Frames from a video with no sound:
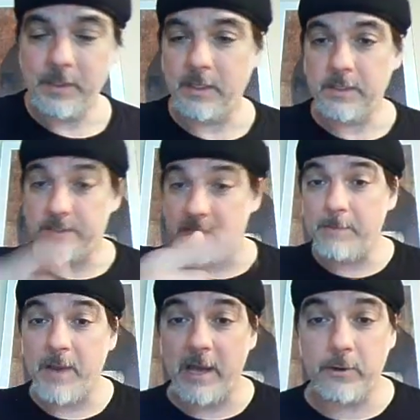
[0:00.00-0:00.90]
And the
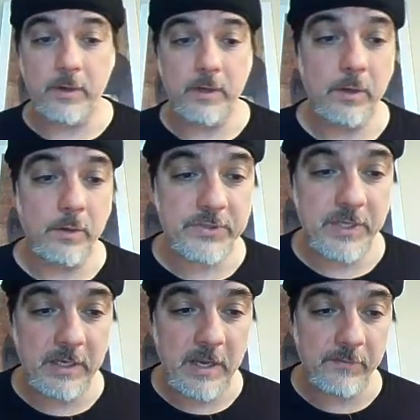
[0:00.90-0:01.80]
same pattern goes
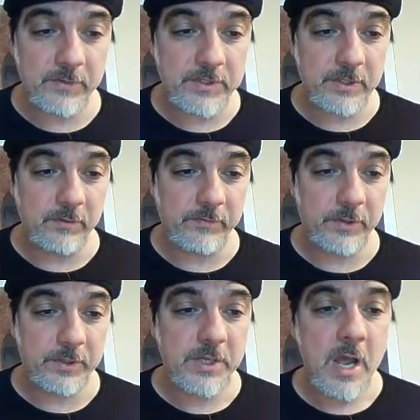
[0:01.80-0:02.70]
in every single
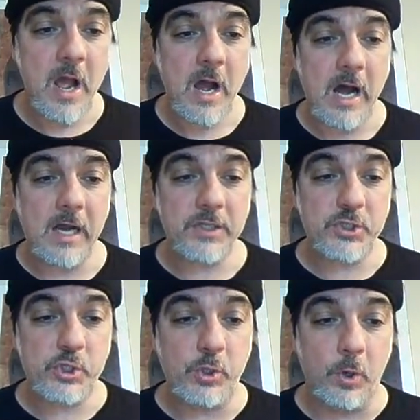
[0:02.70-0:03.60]
verse.
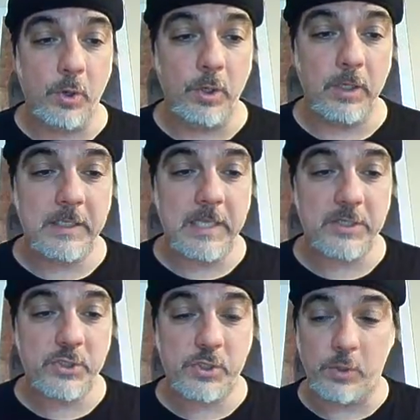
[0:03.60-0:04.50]
Ascolta,
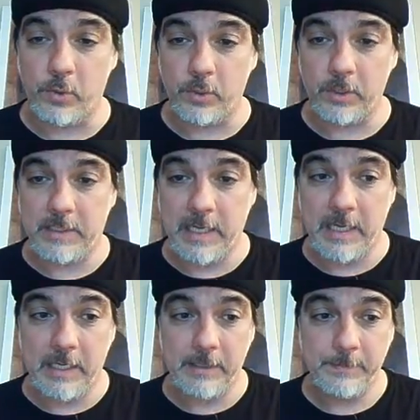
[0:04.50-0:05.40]

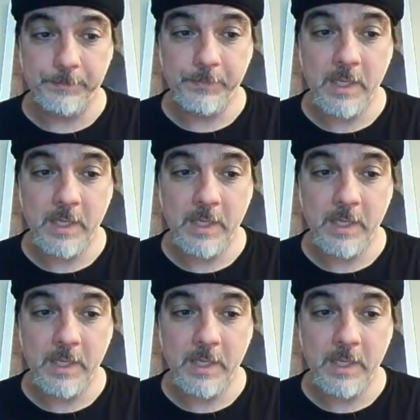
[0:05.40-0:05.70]
ascolta,